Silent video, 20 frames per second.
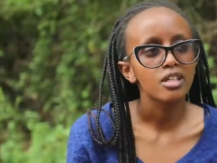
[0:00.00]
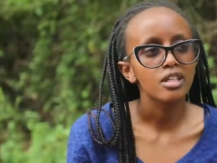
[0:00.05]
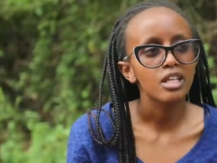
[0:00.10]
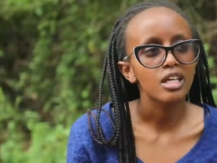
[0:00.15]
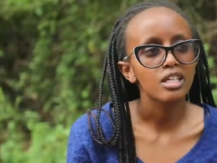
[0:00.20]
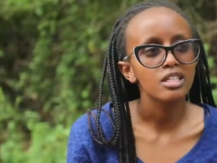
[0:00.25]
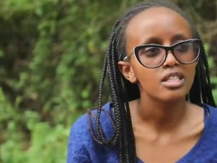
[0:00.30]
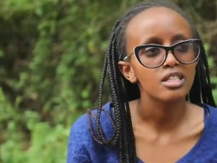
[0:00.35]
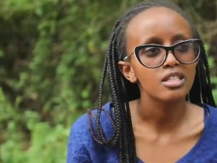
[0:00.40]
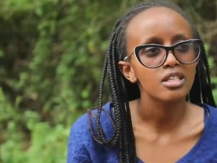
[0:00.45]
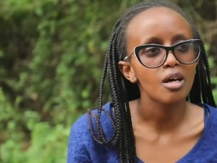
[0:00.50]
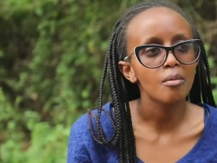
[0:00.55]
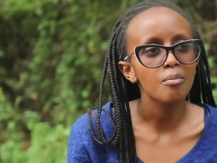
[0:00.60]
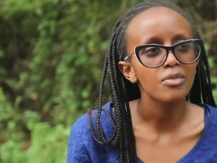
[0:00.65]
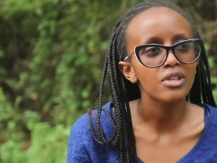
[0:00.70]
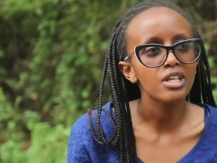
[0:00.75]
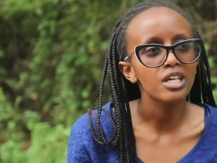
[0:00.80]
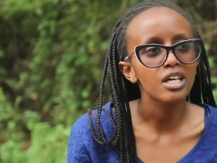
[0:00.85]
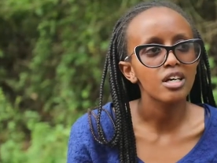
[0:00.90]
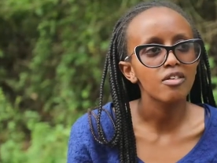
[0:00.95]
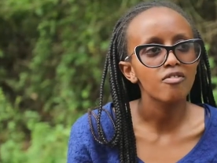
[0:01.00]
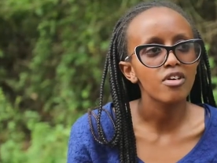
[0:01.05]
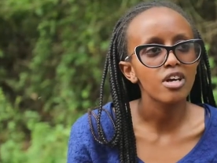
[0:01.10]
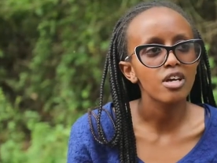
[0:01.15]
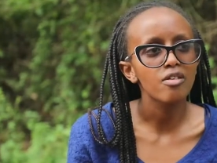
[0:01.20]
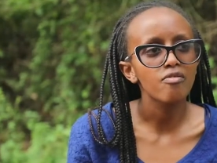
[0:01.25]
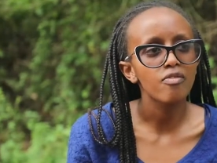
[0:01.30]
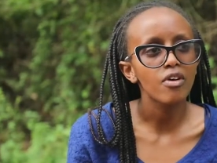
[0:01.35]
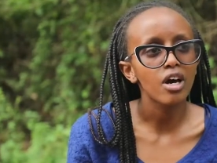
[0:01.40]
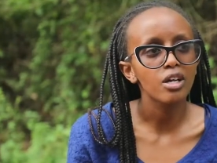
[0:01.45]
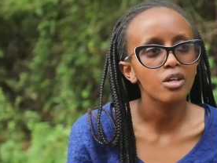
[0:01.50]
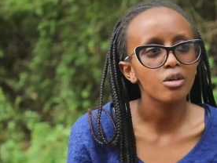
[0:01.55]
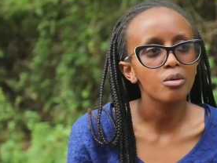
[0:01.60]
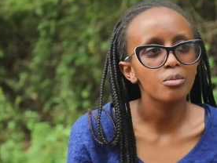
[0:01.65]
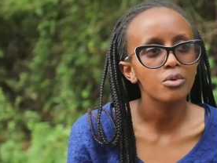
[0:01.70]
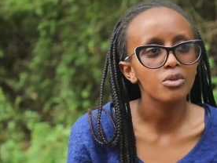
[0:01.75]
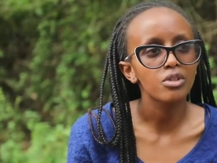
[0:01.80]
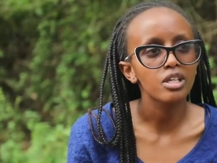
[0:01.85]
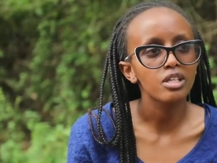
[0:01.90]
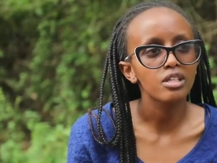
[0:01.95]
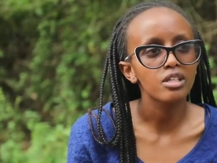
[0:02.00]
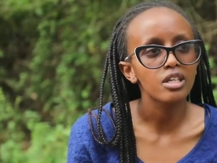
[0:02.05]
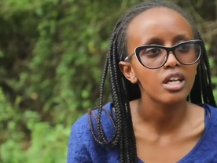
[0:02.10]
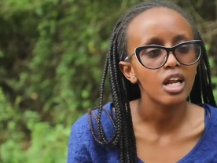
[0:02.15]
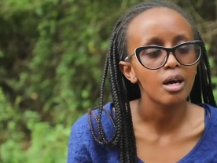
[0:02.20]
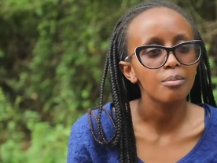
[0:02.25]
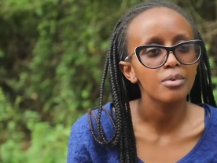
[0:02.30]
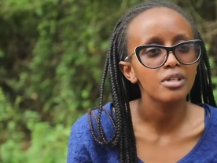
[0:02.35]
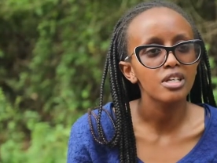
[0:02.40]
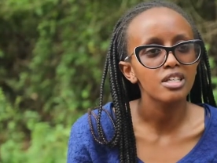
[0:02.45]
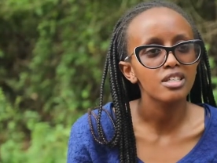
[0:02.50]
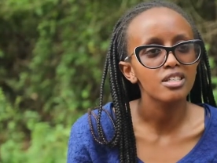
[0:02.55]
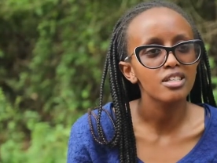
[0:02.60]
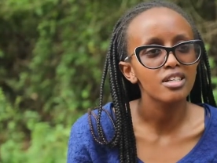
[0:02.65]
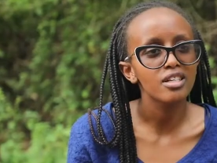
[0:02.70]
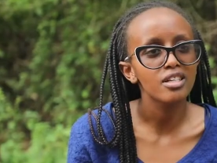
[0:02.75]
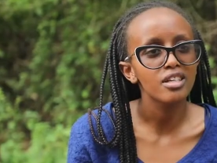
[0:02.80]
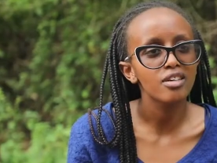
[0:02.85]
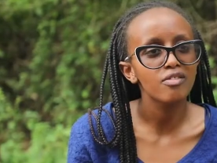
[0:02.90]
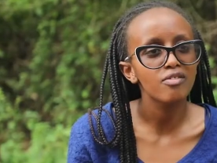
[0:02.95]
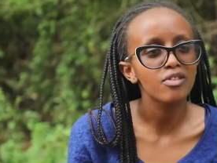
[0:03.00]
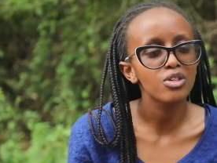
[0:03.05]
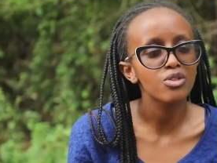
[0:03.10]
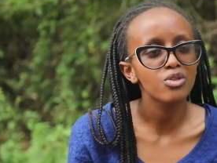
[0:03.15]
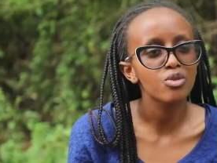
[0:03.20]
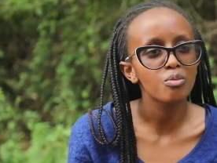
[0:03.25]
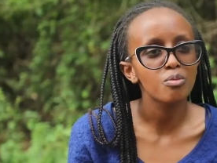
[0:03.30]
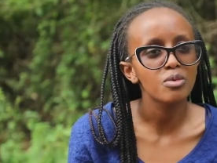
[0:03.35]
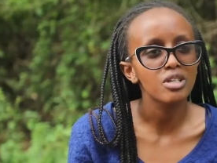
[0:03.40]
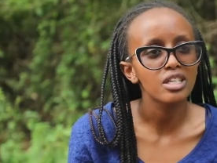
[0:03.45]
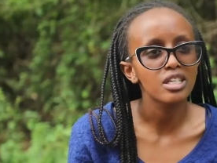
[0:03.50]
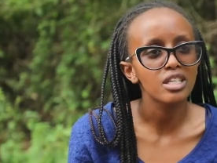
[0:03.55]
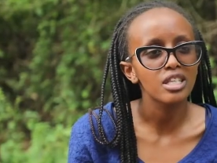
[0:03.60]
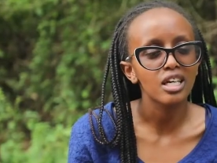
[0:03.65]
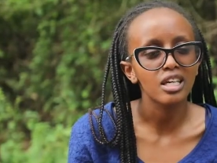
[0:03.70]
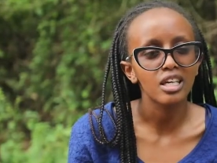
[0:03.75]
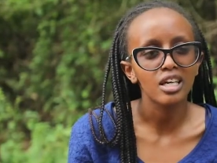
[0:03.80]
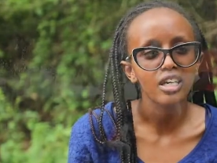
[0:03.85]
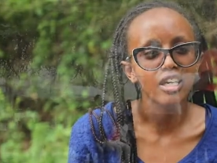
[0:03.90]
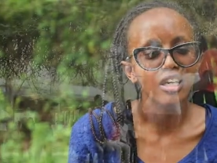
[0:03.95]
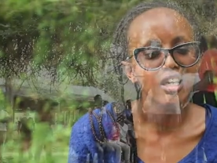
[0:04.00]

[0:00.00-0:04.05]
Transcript: that is something invaluable that Lapid has given to me that I